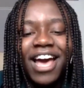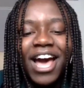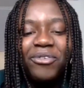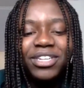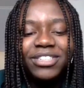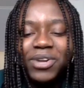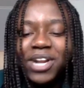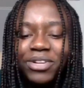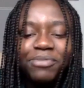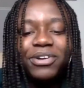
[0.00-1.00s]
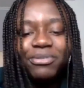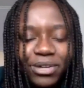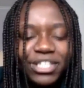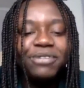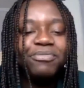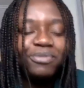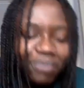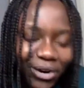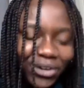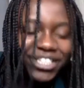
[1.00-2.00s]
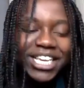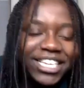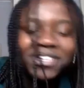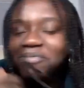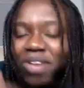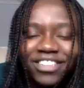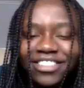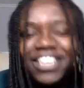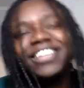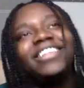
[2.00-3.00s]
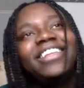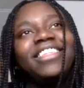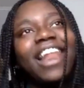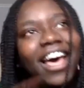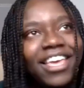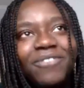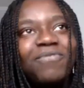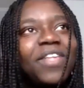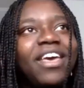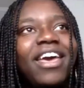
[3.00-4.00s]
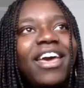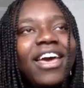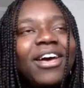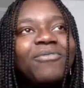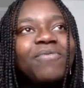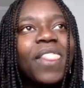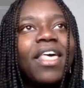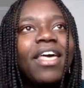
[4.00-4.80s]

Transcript: I was a participant in Talang,